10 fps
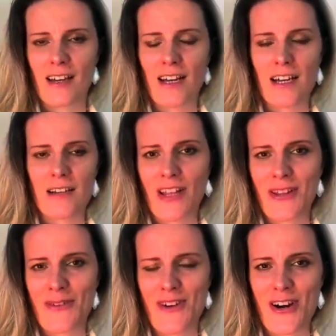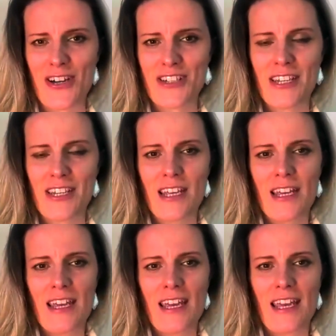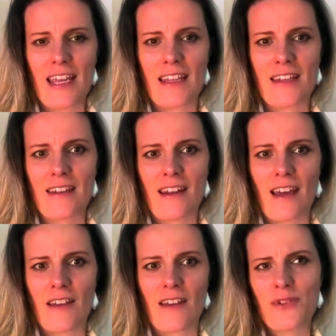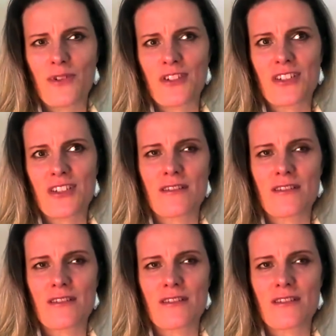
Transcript: um, I love art, and I always